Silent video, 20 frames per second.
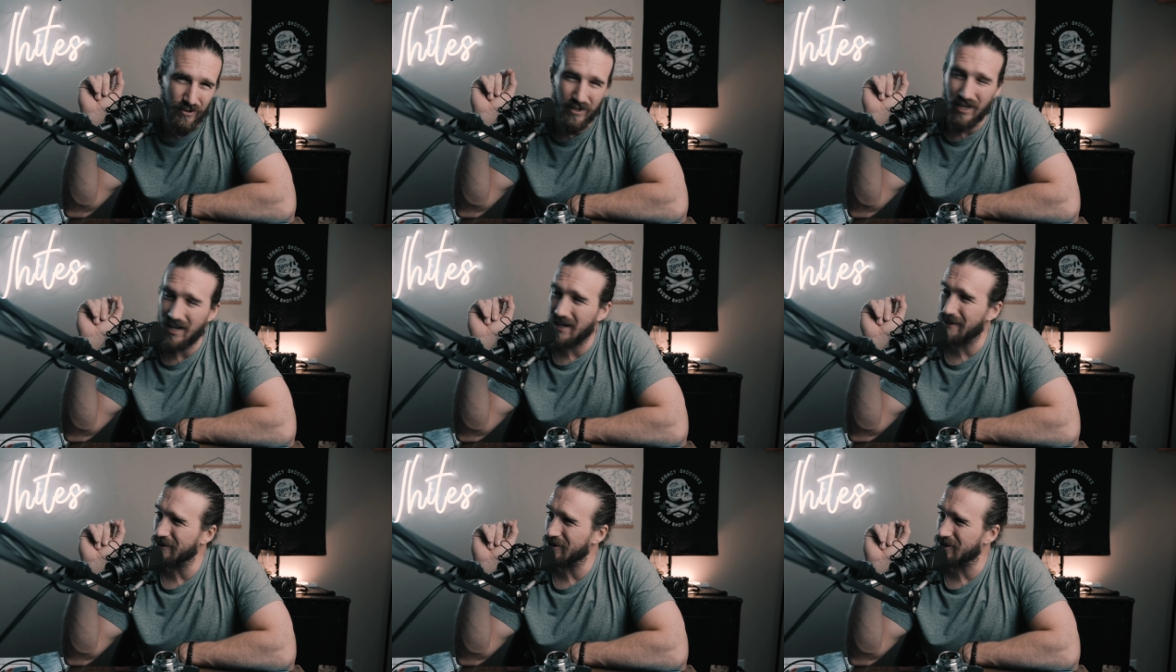
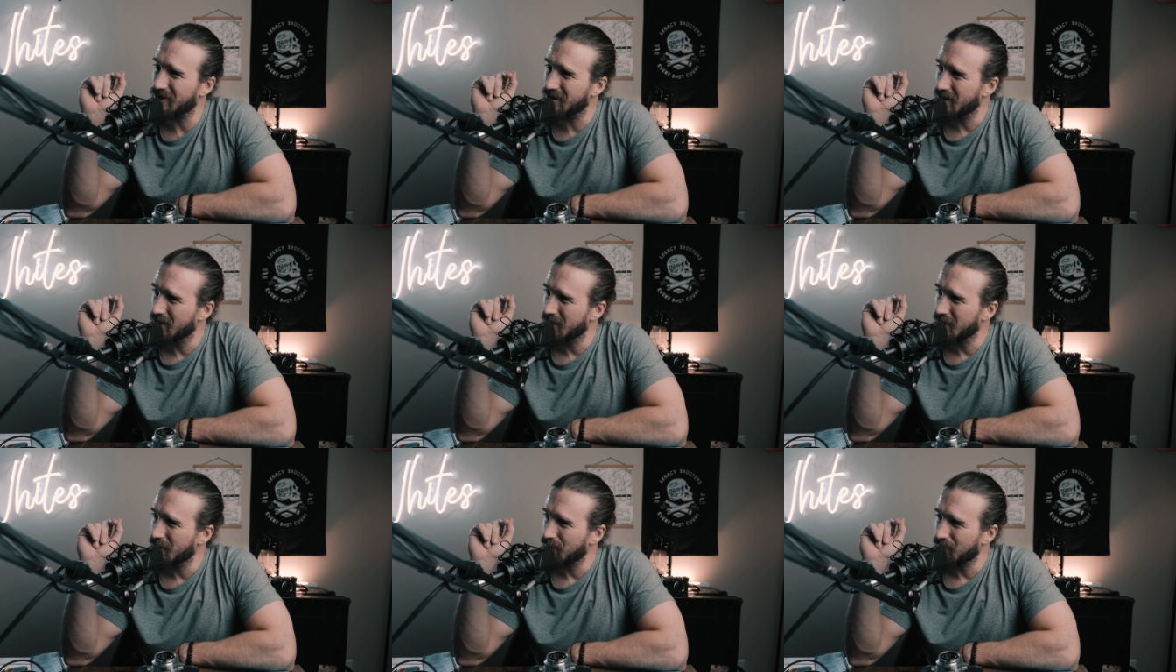cameras,
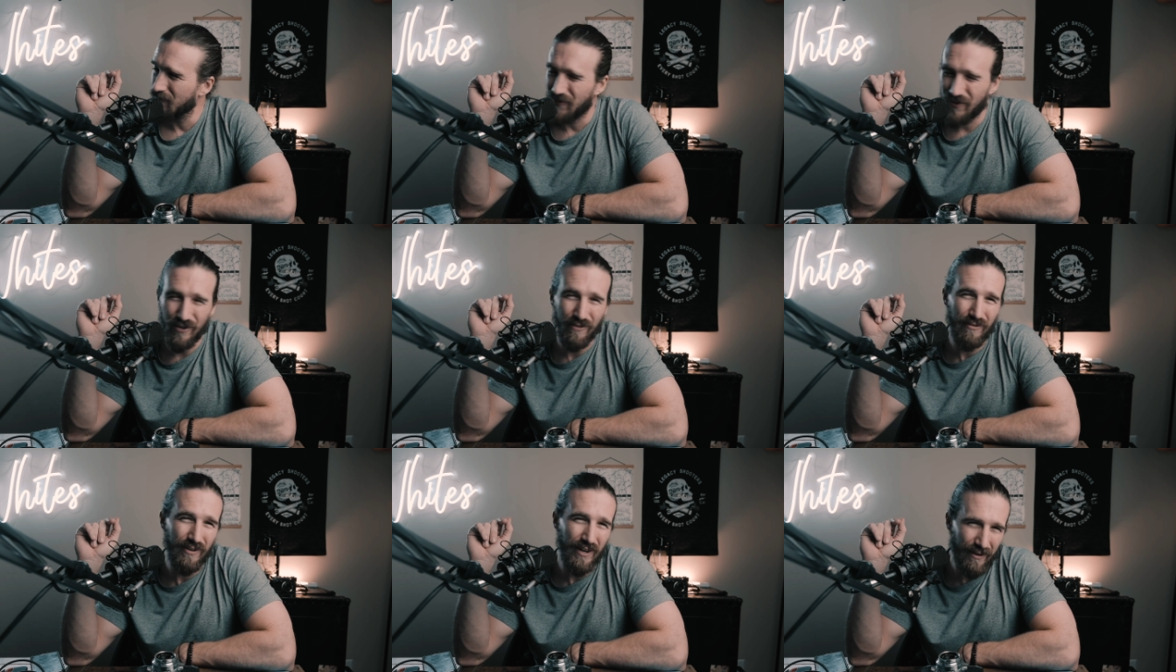
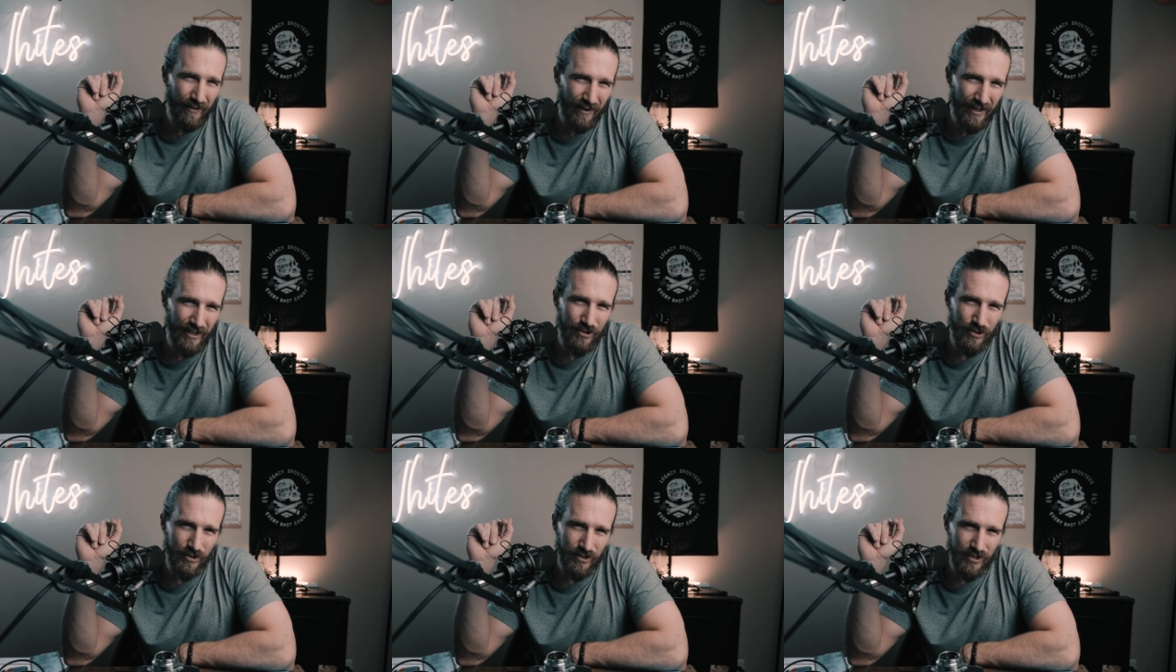they're very
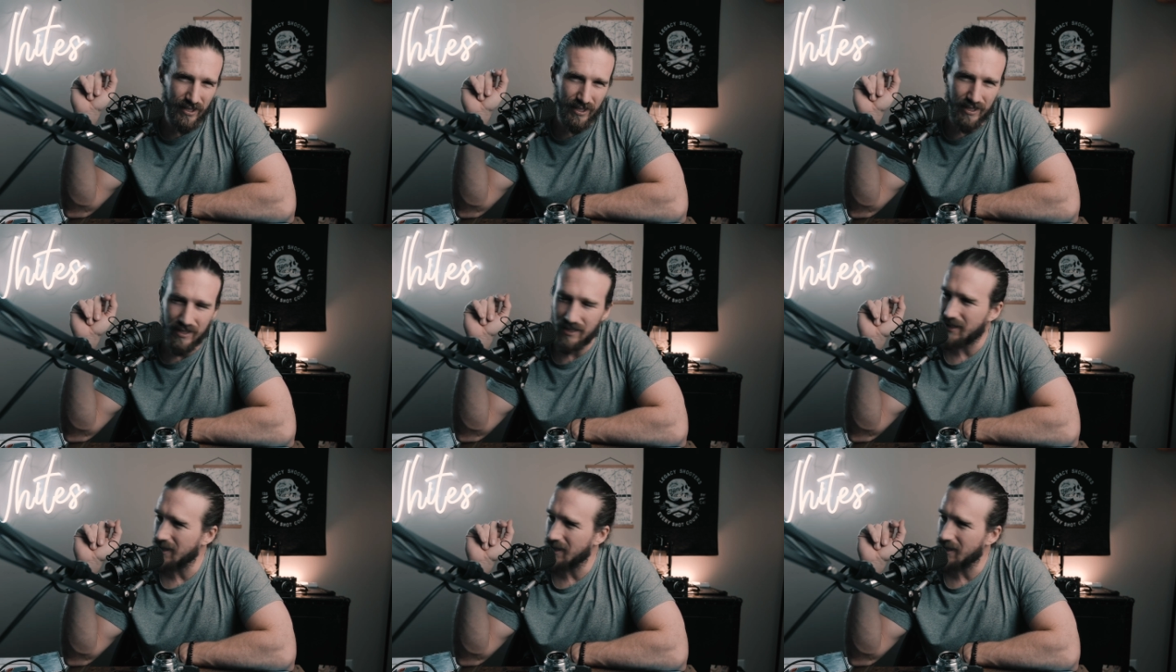interesting.